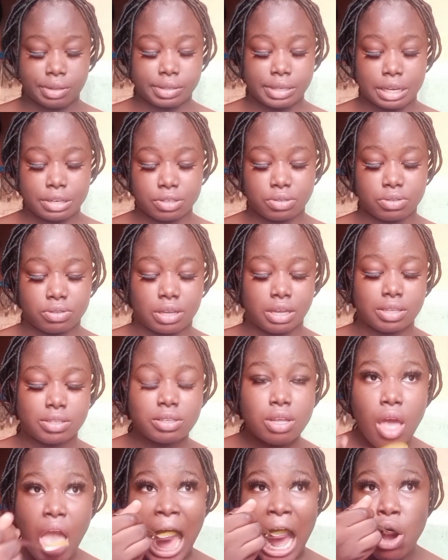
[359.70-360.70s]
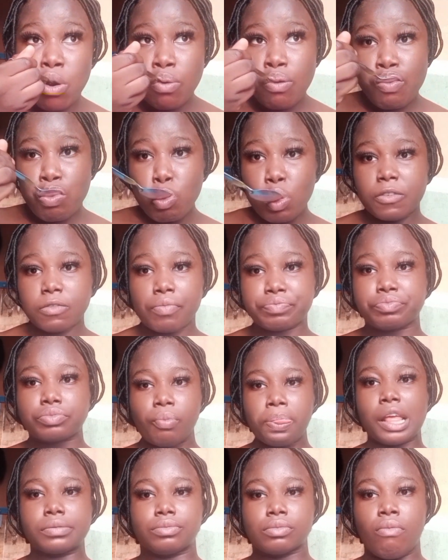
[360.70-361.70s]
weird when I use the other phone,
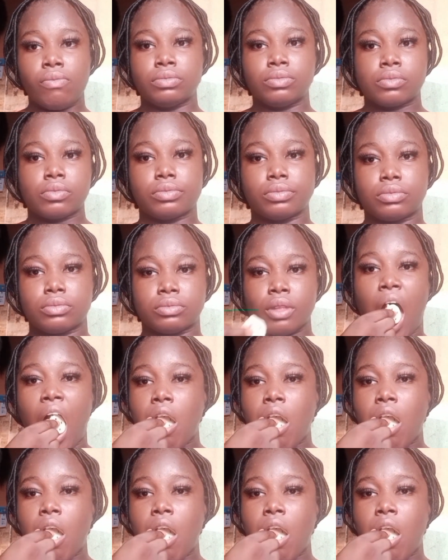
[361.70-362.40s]
which is a Vivo phone.